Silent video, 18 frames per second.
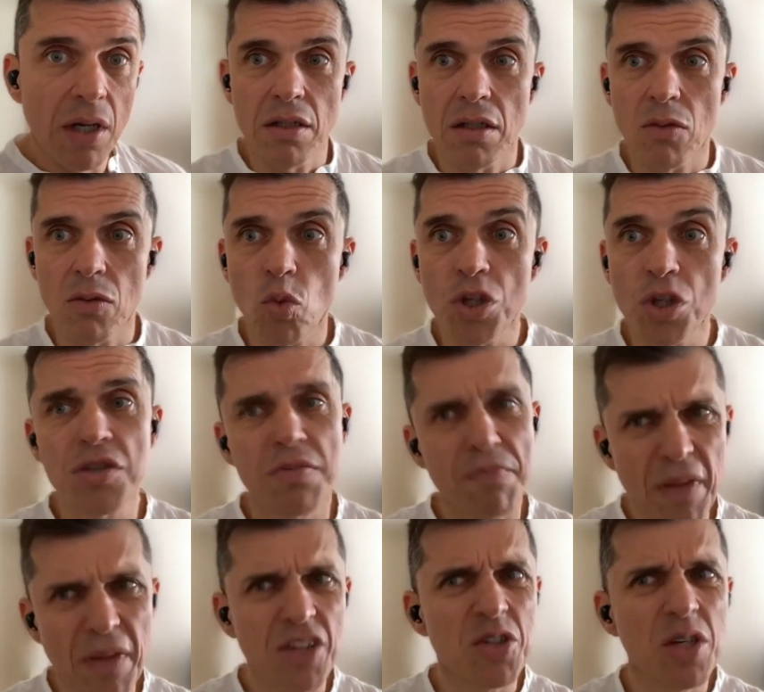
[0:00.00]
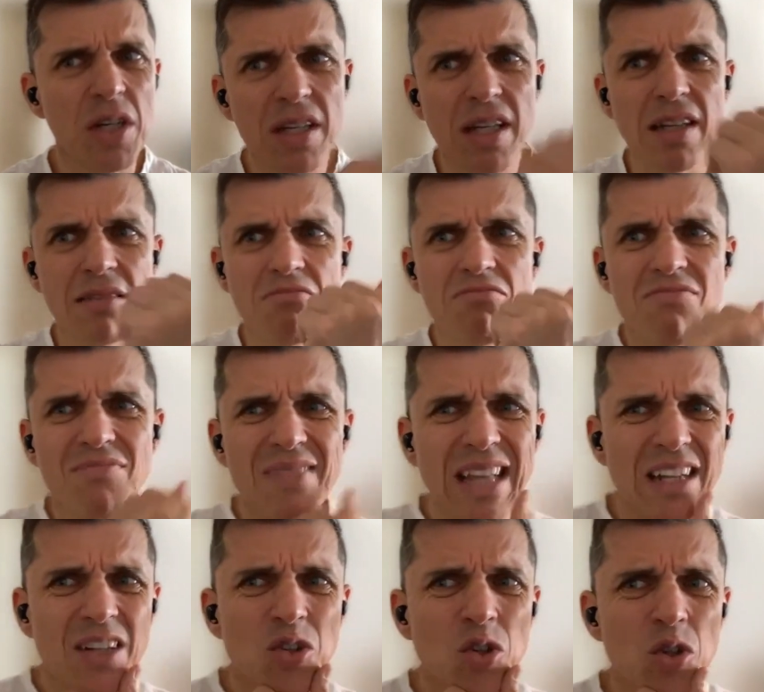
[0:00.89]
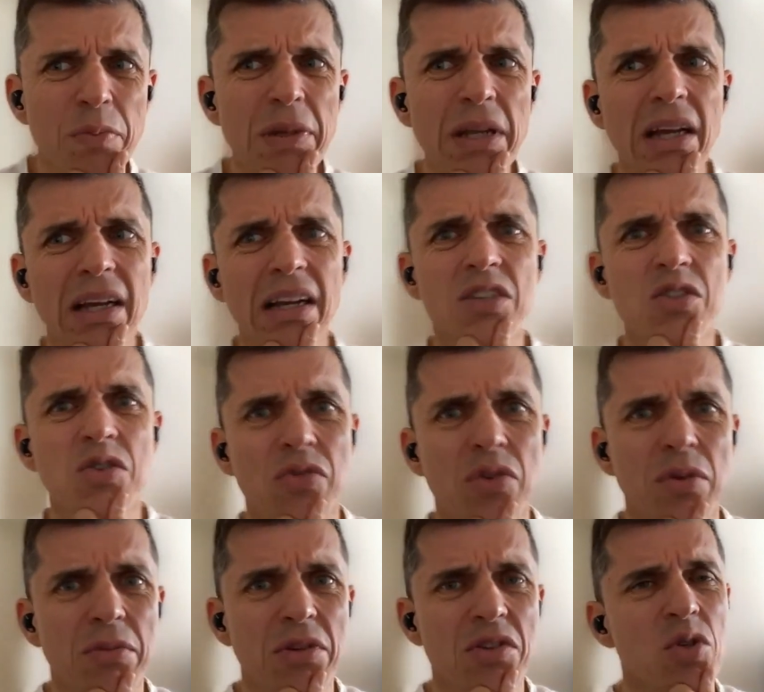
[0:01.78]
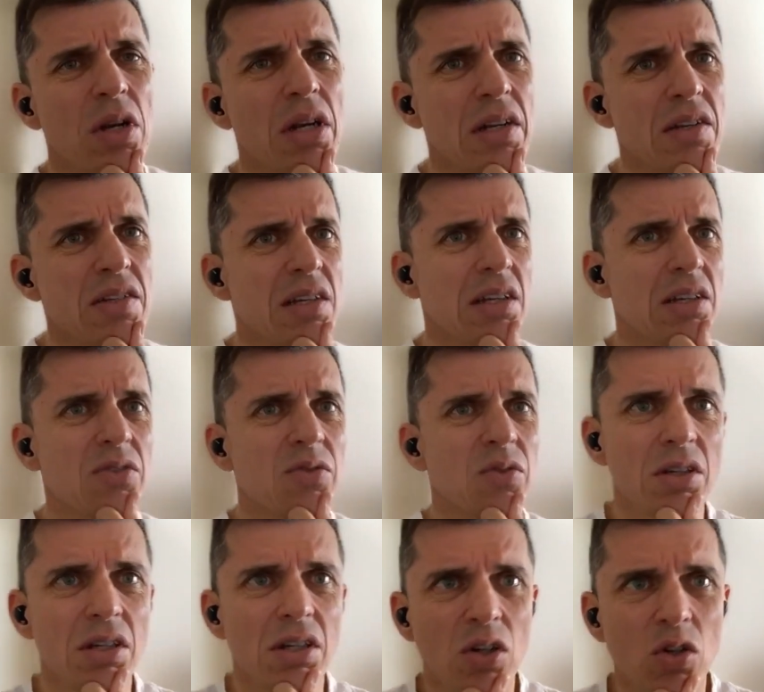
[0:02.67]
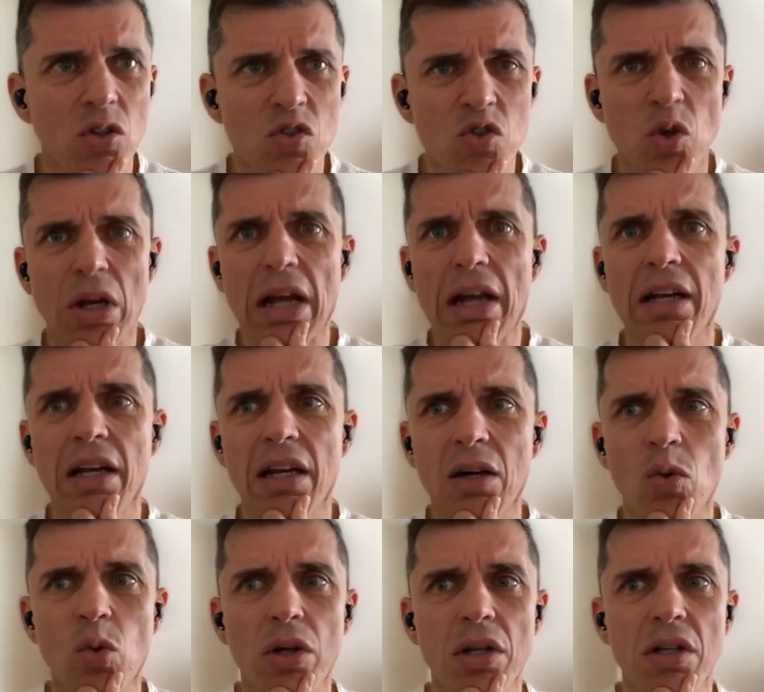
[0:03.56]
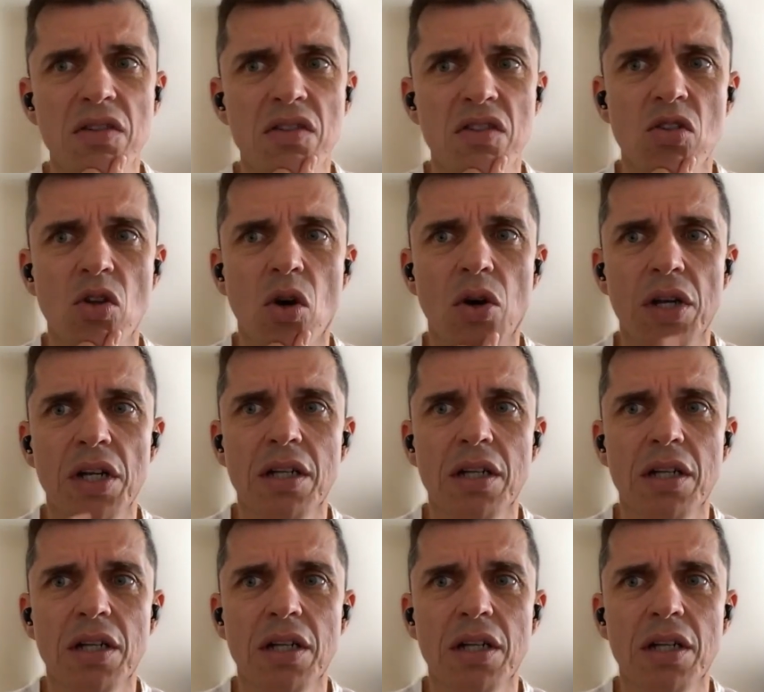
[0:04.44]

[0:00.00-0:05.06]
which actually that could be a lesson from the Solana side, right? On Solana, when it started,